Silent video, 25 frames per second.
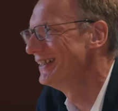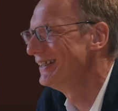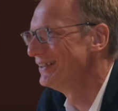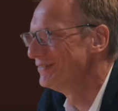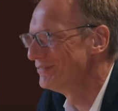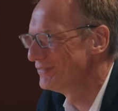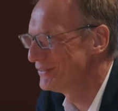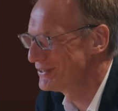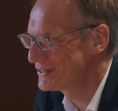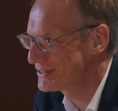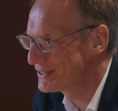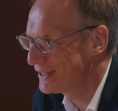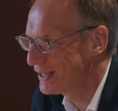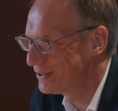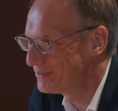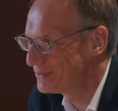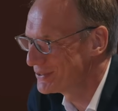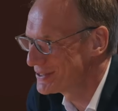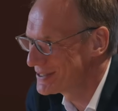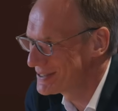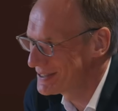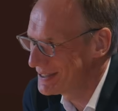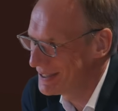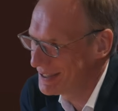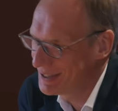first I
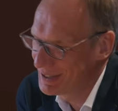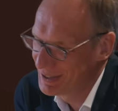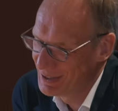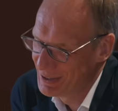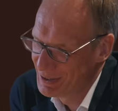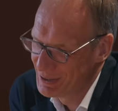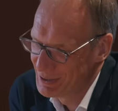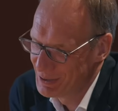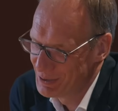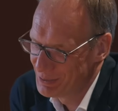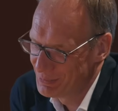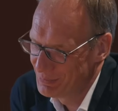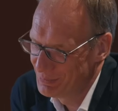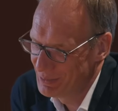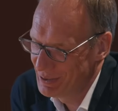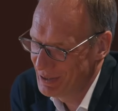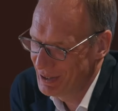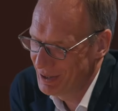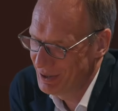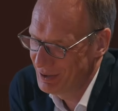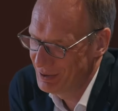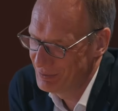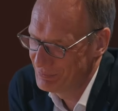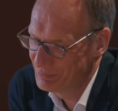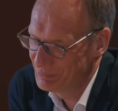would say we
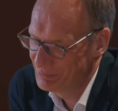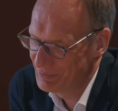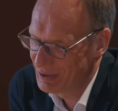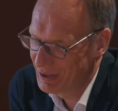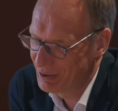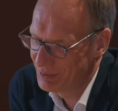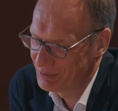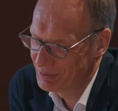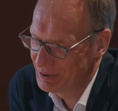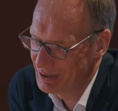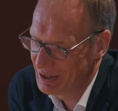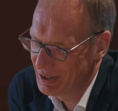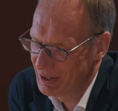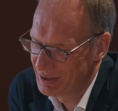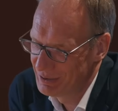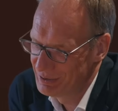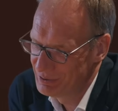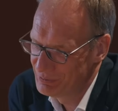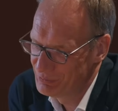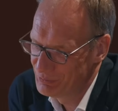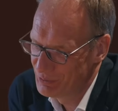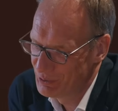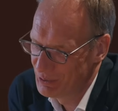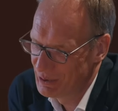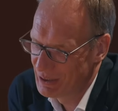have outlined
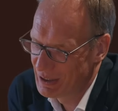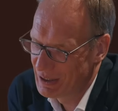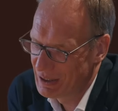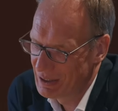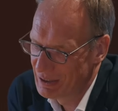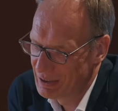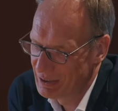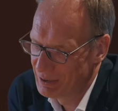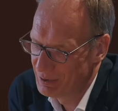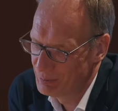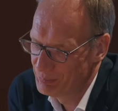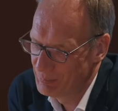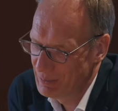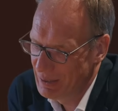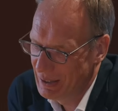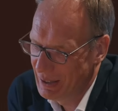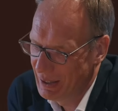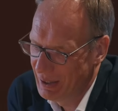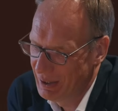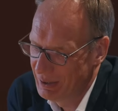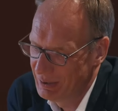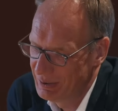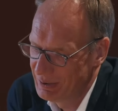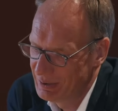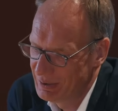a very clear
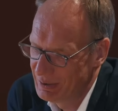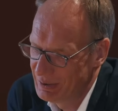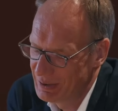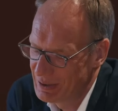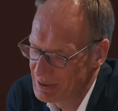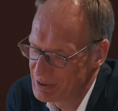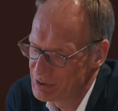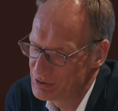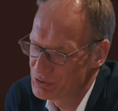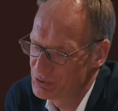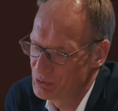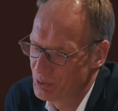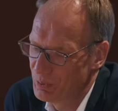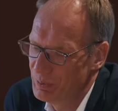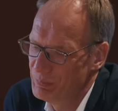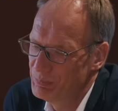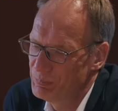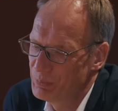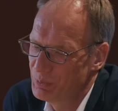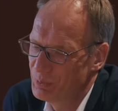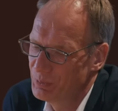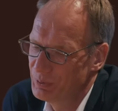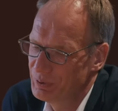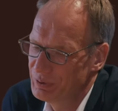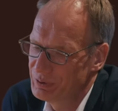plan, and that's so
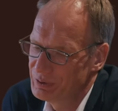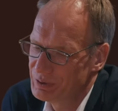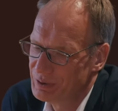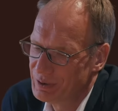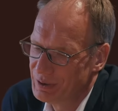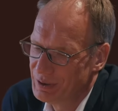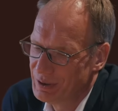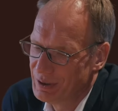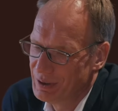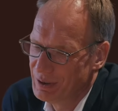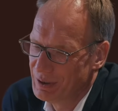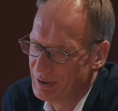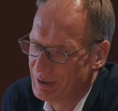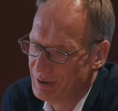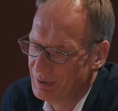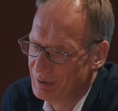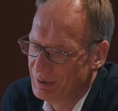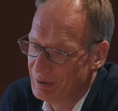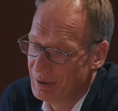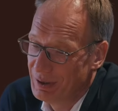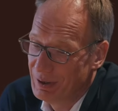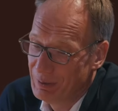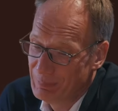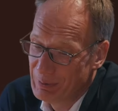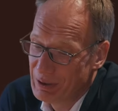important.
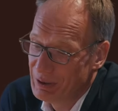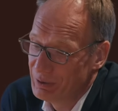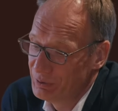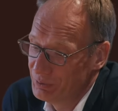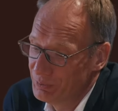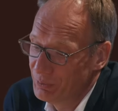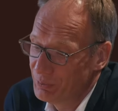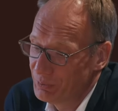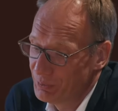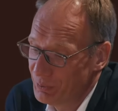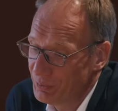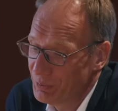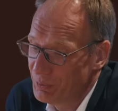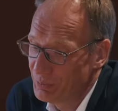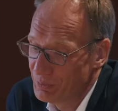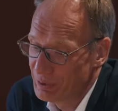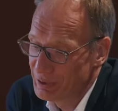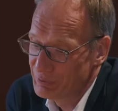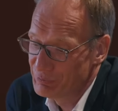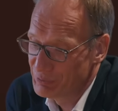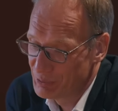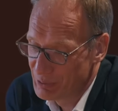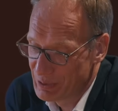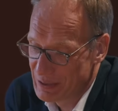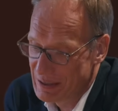I mean, not
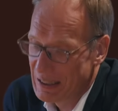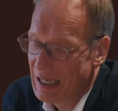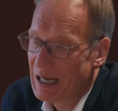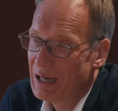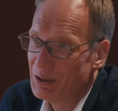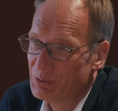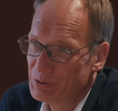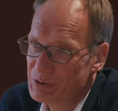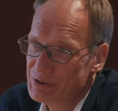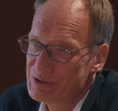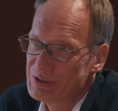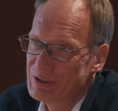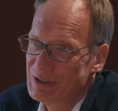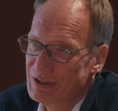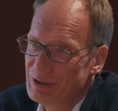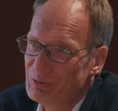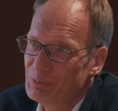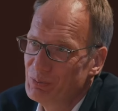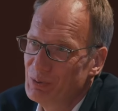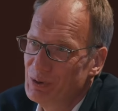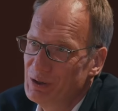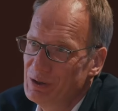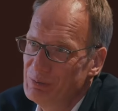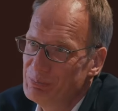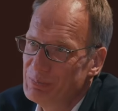only for the outside
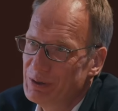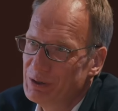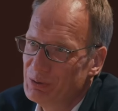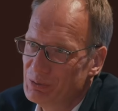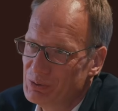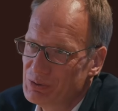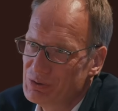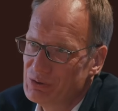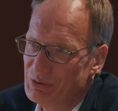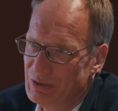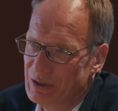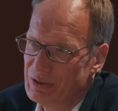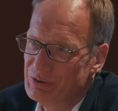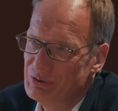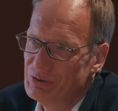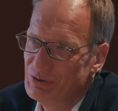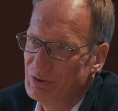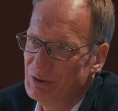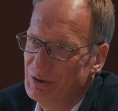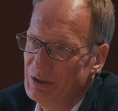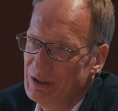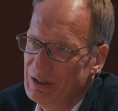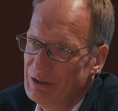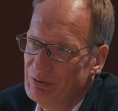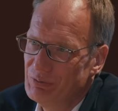world, but also
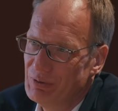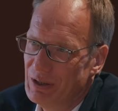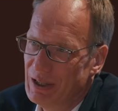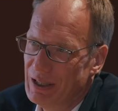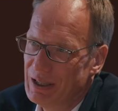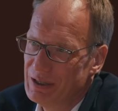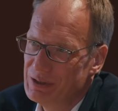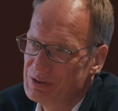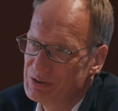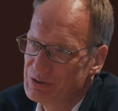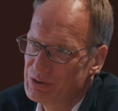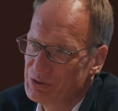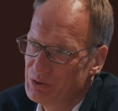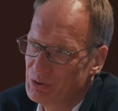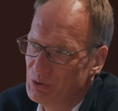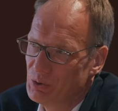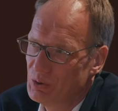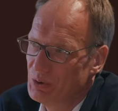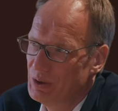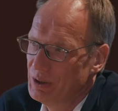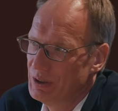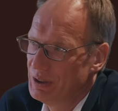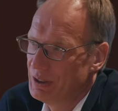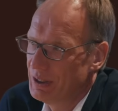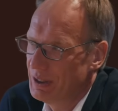internally, right?
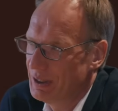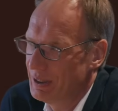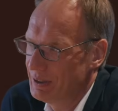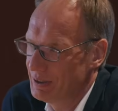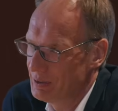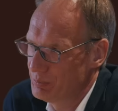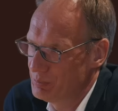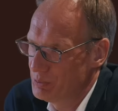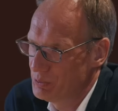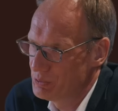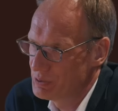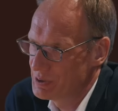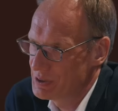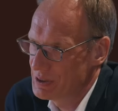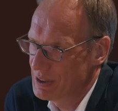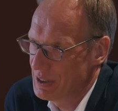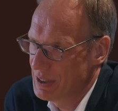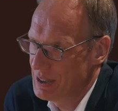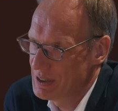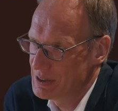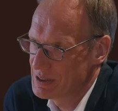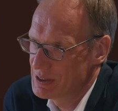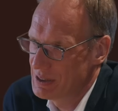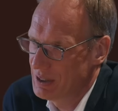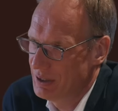So I think Polestar
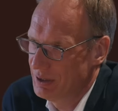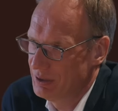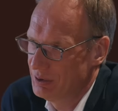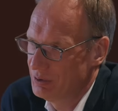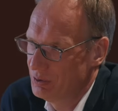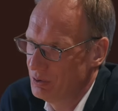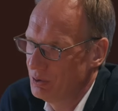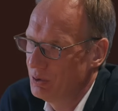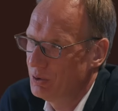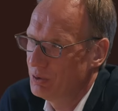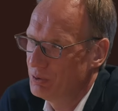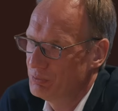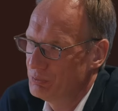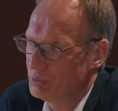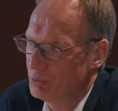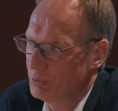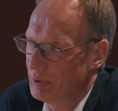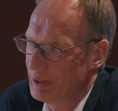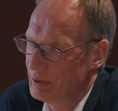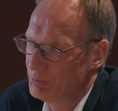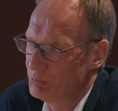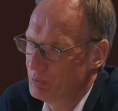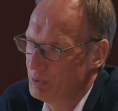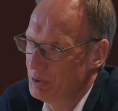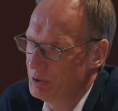has done a lot of
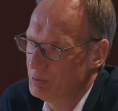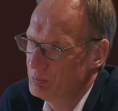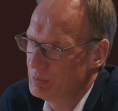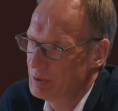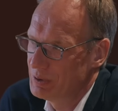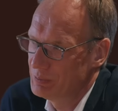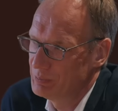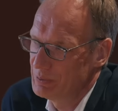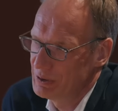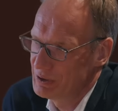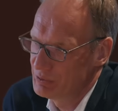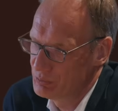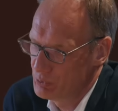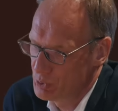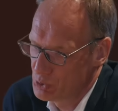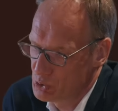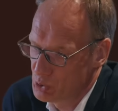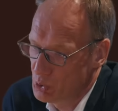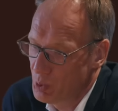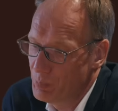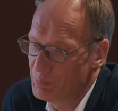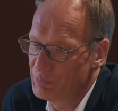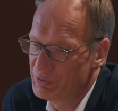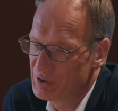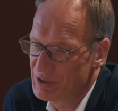great work, but it was
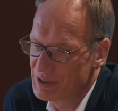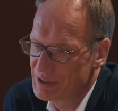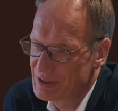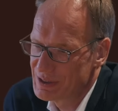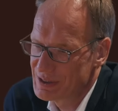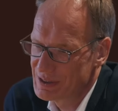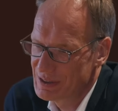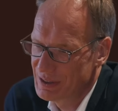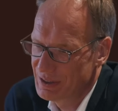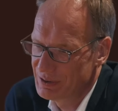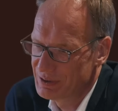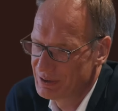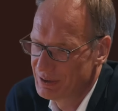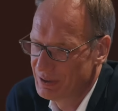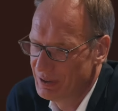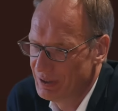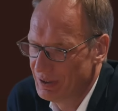obvious that